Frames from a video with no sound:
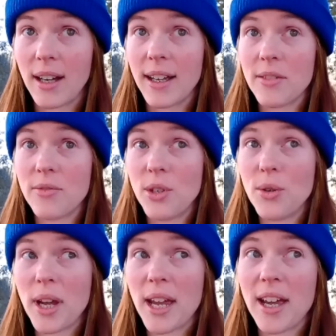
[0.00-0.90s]
If
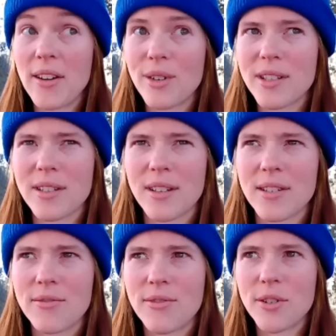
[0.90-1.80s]
you have, what is it?
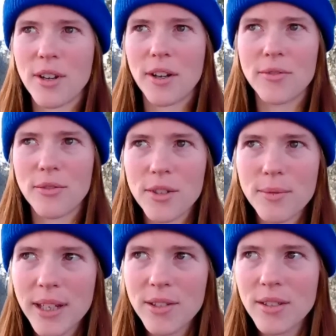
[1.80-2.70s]
Is it called first
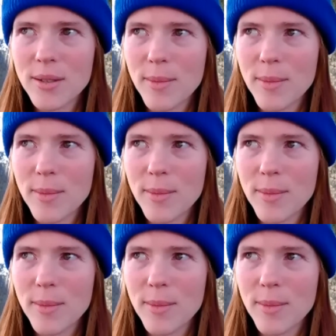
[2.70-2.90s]
relations,